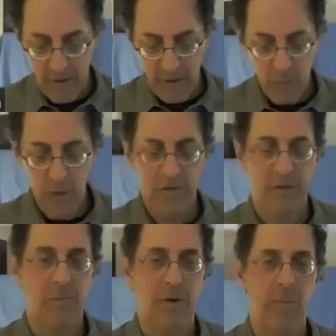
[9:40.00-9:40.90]
what's
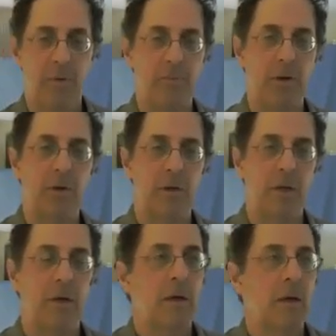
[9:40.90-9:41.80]
the
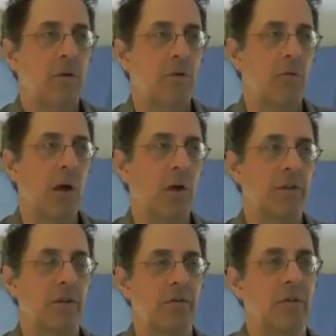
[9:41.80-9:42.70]
probability relative